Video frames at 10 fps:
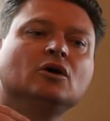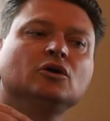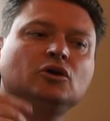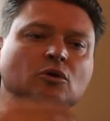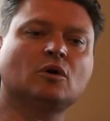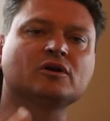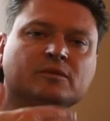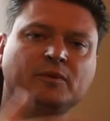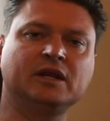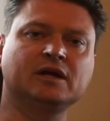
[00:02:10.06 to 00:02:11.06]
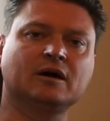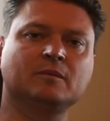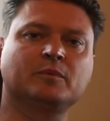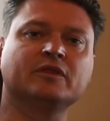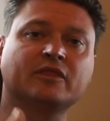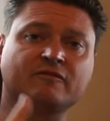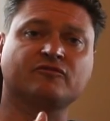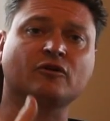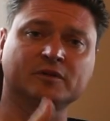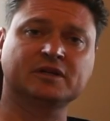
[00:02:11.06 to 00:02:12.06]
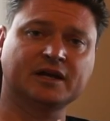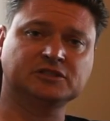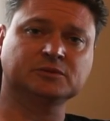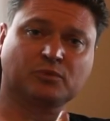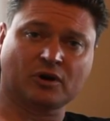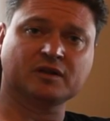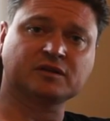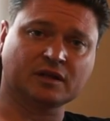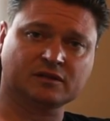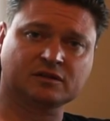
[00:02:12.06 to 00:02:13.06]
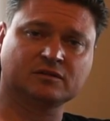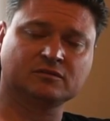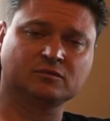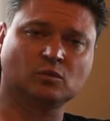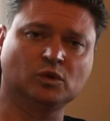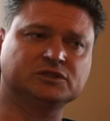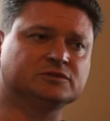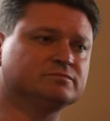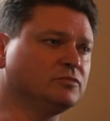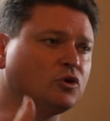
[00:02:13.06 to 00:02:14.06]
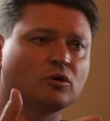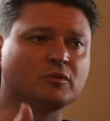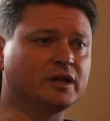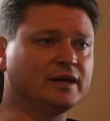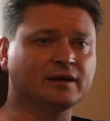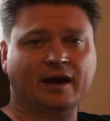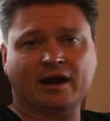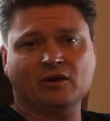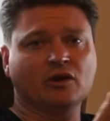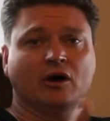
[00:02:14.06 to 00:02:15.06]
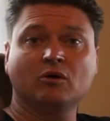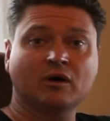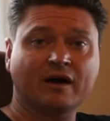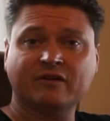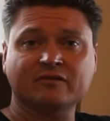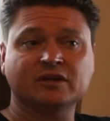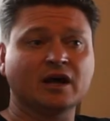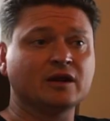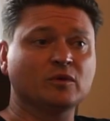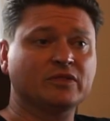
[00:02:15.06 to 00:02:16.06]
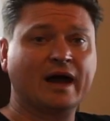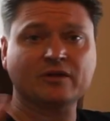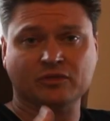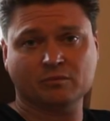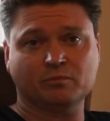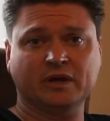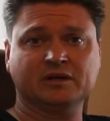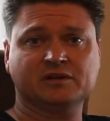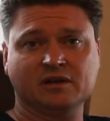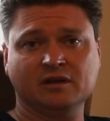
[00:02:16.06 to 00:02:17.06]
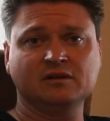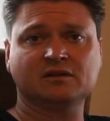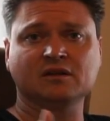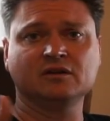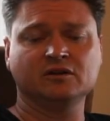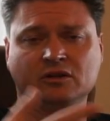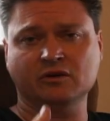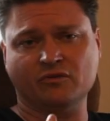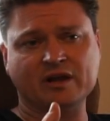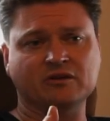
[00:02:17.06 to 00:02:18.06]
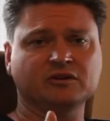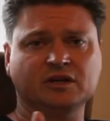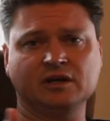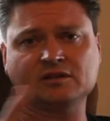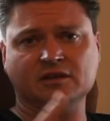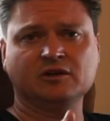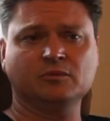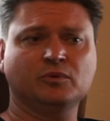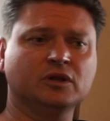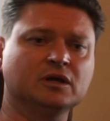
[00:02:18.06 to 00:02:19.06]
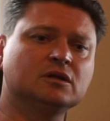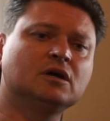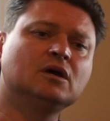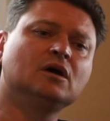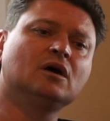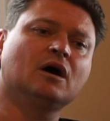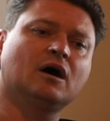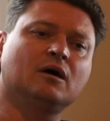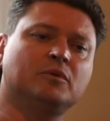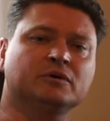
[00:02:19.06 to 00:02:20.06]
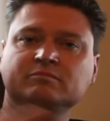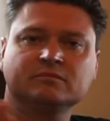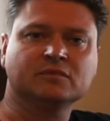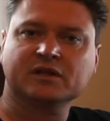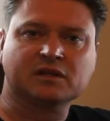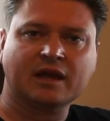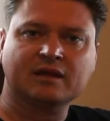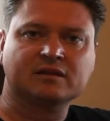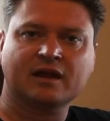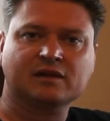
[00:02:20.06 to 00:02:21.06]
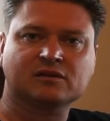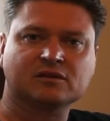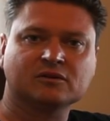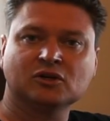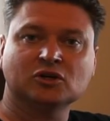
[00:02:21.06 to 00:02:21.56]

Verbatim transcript: you are speeding up that fermentation process, which normally, I don't know, I've never done it without the pitched yeast, the regular yeast that you put in. Uh, but let's say it takes